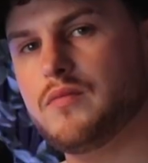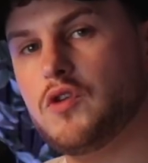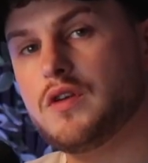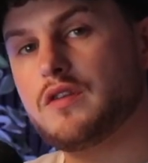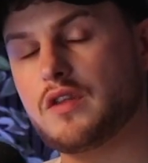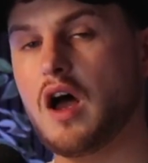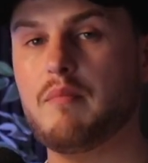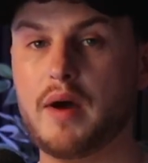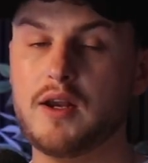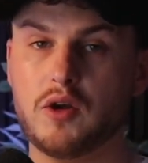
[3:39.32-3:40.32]
You can start
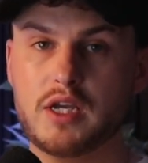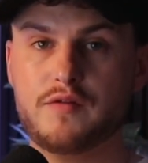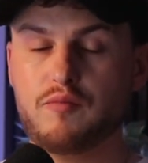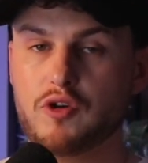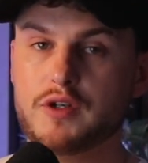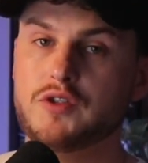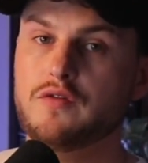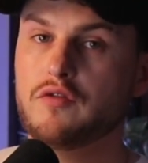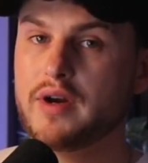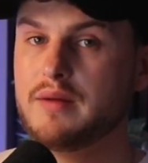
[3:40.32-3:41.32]
by looking for products you've
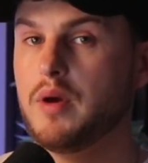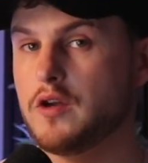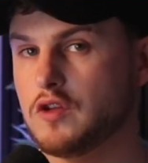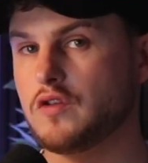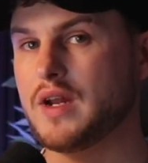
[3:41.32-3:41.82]
already purchased on